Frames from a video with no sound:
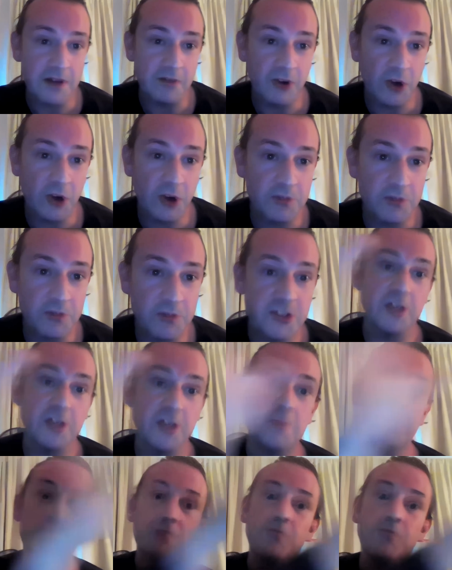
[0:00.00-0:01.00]
of an opera
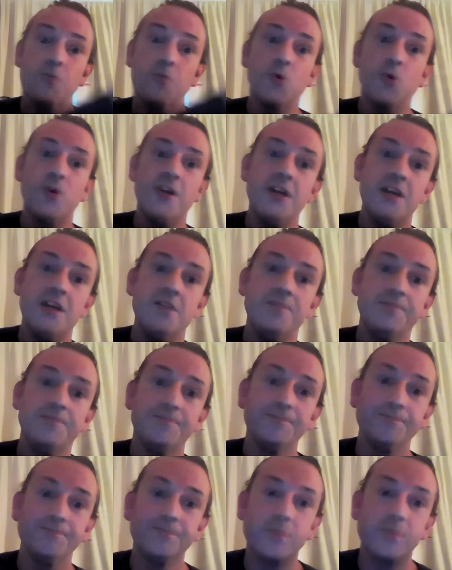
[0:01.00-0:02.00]
singer before he
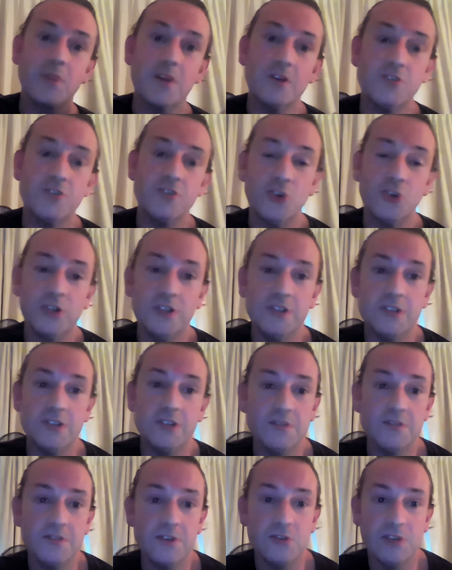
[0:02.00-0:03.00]
joined
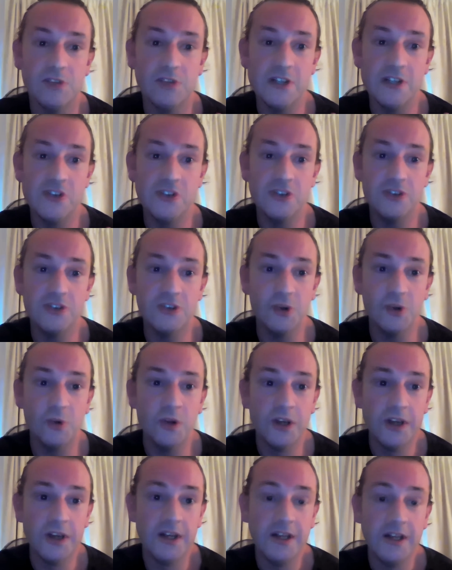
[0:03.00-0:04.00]
the religion, so
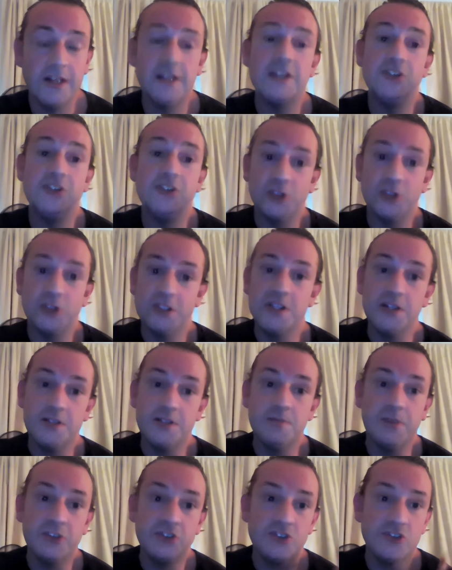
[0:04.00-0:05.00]
he joined it
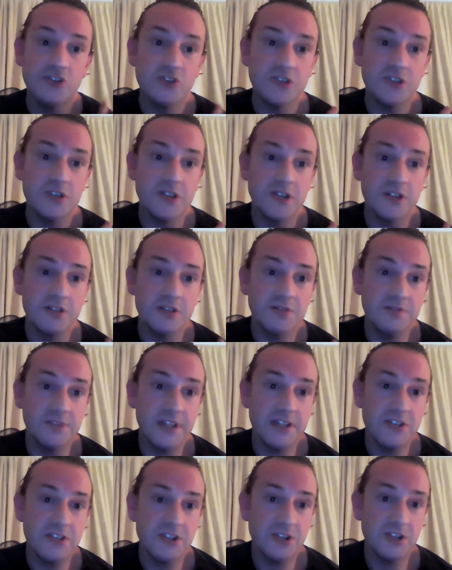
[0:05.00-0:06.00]
in much uh,
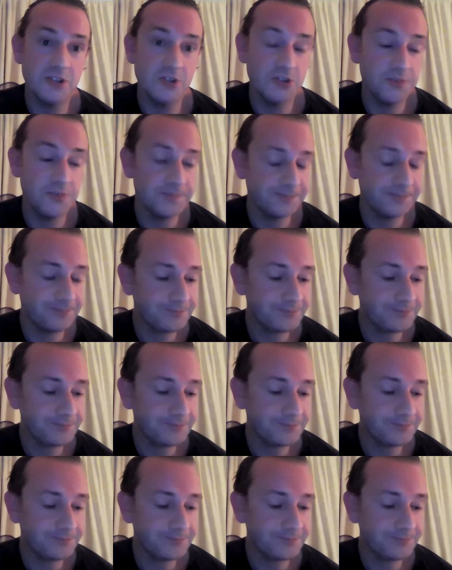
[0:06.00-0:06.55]
later years,